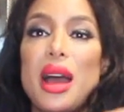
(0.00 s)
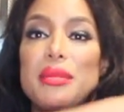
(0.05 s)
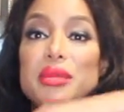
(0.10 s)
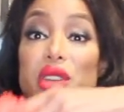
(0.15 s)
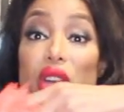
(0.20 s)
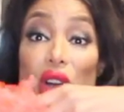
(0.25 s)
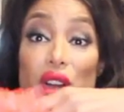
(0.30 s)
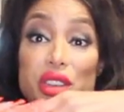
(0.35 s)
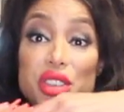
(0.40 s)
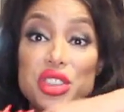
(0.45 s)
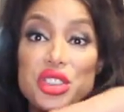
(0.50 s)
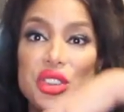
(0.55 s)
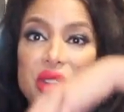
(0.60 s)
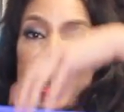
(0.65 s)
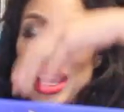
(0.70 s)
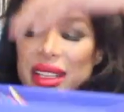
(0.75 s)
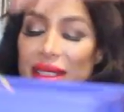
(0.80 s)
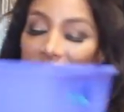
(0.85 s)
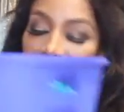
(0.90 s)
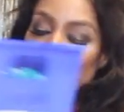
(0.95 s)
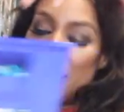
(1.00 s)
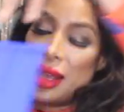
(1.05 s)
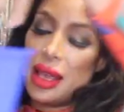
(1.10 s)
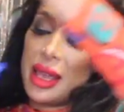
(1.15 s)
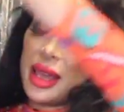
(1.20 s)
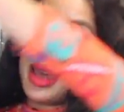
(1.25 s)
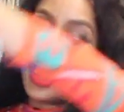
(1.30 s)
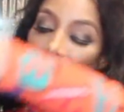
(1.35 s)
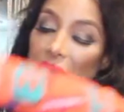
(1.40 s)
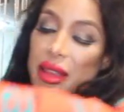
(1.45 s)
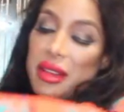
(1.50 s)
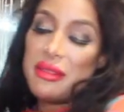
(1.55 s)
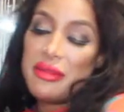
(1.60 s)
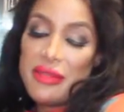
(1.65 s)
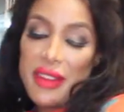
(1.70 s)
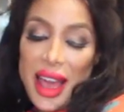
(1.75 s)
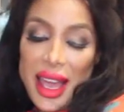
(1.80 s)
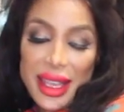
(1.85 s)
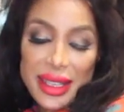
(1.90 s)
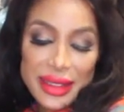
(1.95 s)
yarn strands. And then
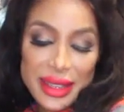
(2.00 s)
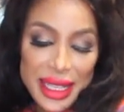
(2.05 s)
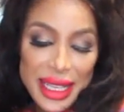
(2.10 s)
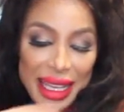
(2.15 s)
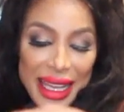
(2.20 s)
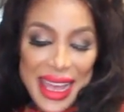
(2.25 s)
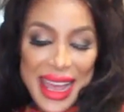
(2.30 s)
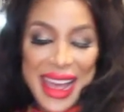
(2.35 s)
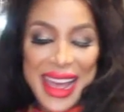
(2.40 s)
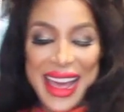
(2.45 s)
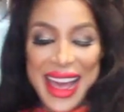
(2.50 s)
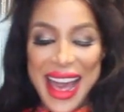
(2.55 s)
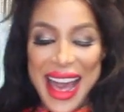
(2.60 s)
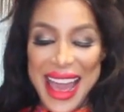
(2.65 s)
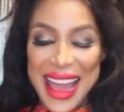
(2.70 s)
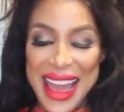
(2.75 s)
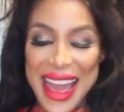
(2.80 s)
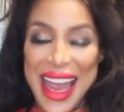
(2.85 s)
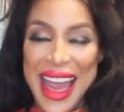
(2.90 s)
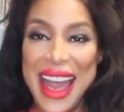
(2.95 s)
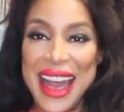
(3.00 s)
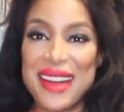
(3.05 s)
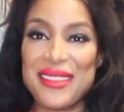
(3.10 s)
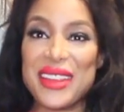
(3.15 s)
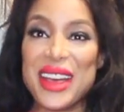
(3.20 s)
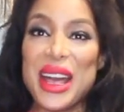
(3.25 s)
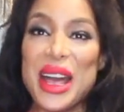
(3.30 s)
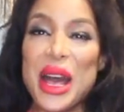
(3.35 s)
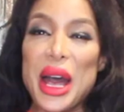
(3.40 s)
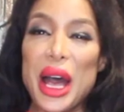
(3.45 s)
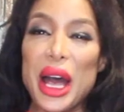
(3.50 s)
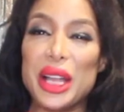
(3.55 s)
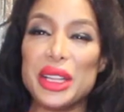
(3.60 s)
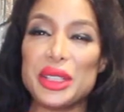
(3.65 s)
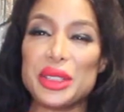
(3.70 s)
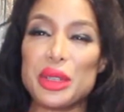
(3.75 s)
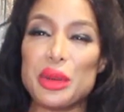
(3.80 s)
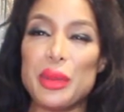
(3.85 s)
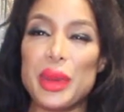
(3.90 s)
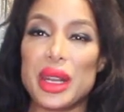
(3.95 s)
finally, I have a
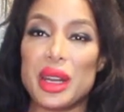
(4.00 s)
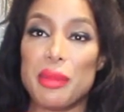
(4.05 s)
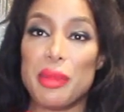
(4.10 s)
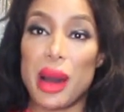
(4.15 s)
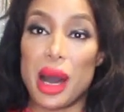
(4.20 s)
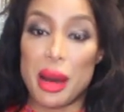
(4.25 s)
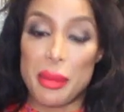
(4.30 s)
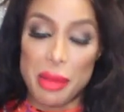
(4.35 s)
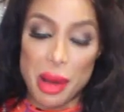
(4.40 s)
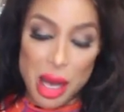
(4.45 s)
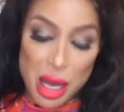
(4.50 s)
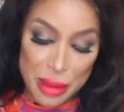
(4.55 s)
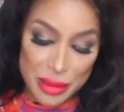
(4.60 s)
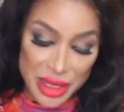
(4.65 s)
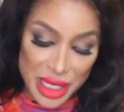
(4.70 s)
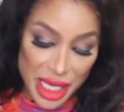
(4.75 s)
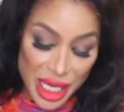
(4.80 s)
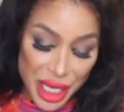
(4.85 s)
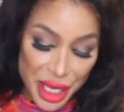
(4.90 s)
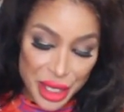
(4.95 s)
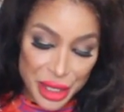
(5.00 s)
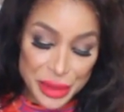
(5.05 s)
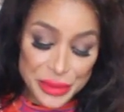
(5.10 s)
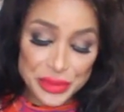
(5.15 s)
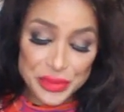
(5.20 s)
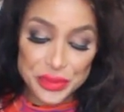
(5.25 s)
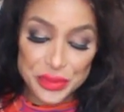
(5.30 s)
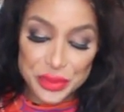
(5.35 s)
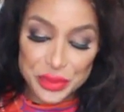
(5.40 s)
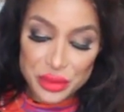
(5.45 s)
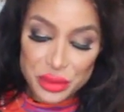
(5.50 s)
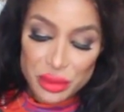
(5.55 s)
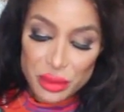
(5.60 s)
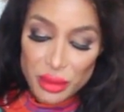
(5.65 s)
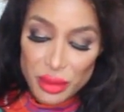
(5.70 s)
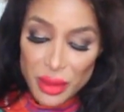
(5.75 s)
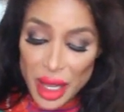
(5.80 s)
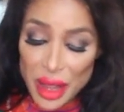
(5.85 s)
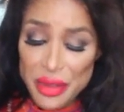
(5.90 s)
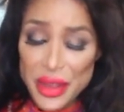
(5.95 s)
little bin of pom-poms here
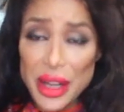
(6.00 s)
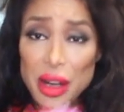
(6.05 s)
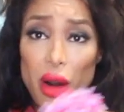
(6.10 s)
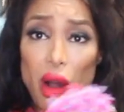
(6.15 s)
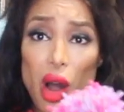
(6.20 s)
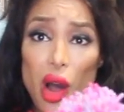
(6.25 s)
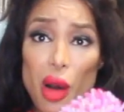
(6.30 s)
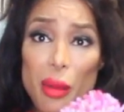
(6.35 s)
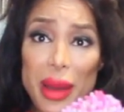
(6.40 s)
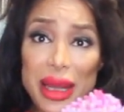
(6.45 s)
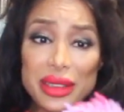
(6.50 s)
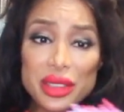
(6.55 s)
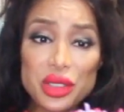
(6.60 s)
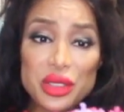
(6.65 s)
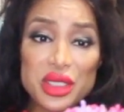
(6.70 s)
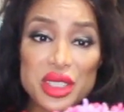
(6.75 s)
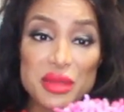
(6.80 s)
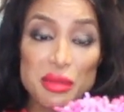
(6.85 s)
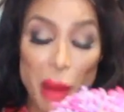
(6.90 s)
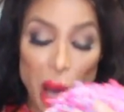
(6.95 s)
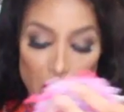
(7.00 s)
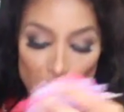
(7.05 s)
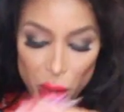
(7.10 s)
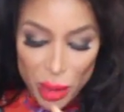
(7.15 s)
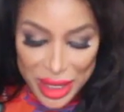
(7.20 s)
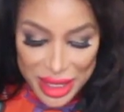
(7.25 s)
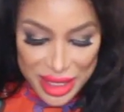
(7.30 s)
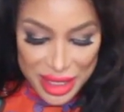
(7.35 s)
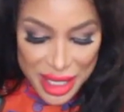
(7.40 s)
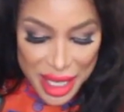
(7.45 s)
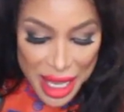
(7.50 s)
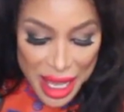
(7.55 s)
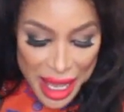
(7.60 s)
that are all my little small ones.